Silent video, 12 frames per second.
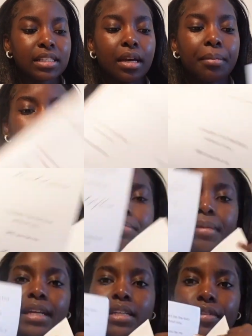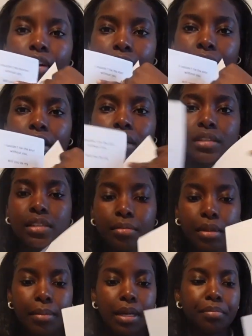some that said maid of honor and
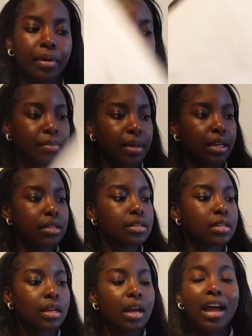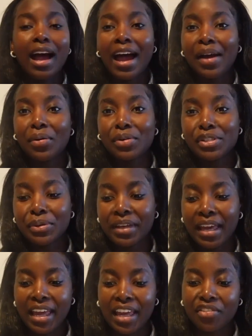some that made bridesmaids. I also
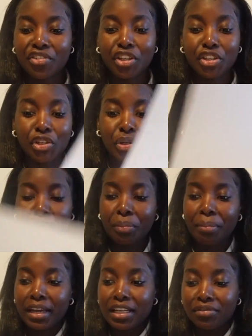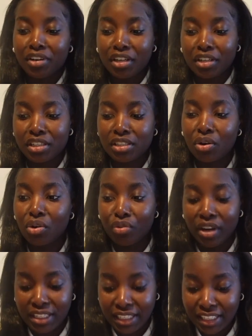gave the two maid of honors
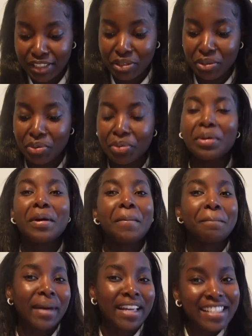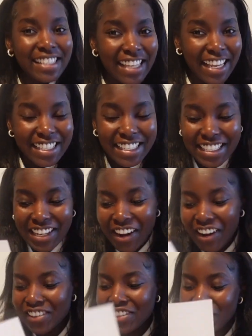already to my sisters,